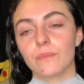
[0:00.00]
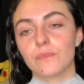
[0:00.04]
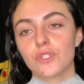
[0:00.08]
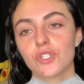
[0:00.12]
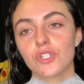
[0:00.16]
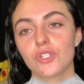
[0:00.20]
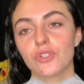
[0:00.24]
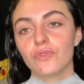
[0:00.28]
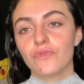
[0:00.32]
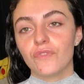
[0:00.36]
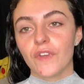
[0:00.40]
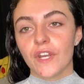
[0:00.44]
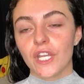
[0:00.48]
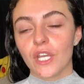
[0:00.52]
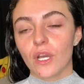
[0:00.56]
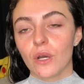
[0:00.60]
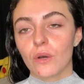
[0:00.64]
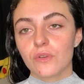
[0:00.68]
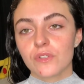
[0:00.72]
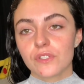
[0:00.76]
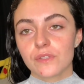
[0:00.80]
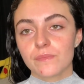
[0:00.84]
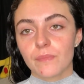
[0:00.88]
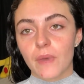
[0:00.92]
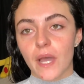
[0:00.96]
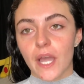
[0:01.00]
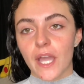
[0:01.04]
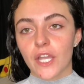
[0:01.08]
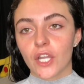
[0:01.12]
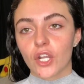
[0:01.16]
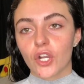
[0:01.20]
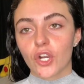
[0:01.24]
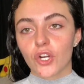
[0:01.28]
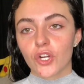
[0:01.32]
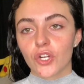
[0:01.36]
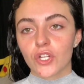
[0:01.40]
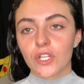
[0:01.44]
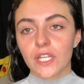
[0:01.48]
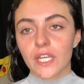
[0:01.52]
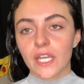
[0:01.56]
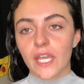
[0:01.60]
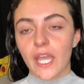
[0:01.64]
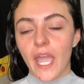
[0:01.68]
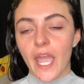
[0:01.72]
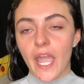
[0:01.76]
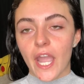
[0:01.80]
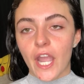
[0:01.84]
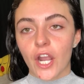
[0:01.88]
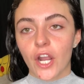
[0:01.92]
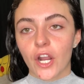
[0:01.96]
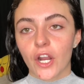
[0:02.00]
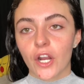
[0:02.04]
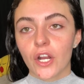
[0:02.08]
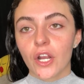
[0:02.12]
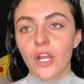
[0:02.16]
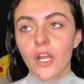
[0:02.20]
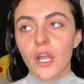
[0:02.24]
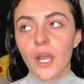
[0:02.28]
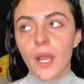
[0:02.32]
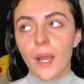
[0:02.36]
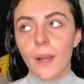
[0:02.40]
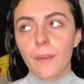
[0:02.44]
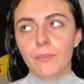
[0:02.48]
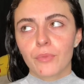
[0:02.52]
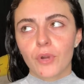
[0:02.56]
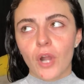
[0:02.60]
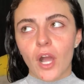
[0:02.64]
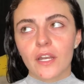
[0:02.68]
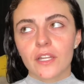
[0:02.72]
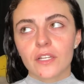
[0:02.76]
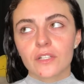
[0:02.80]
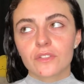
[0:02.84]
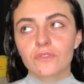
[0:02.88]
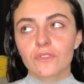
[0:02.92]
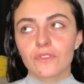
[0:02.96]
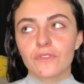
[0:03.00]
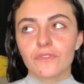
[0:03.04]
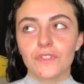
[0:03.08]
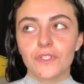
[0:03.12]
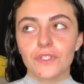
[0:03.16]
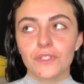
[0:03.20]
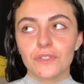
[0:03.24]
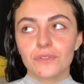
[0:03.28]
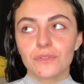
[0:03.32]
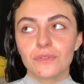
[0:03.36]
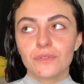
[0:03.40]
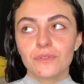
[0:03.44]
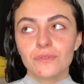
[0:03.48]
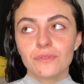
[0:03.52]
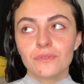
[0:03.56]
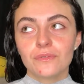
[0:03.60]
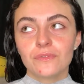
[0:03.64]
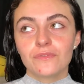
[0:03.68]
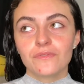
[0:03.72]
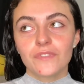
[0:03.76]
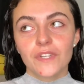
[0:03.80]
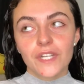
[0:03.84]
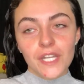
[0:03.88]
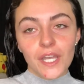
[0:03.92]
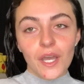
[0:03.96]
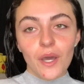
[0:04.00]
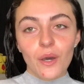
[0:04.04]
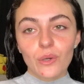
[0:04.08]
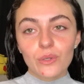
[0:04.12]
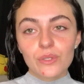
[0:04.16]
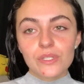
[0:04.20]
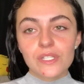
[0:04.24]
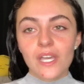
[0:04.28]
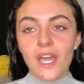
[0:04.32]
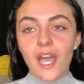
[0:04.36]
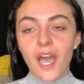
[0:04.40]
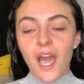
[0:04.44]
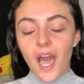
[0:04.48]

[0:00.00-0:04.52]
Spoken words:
two videos, my curly hair product review videos,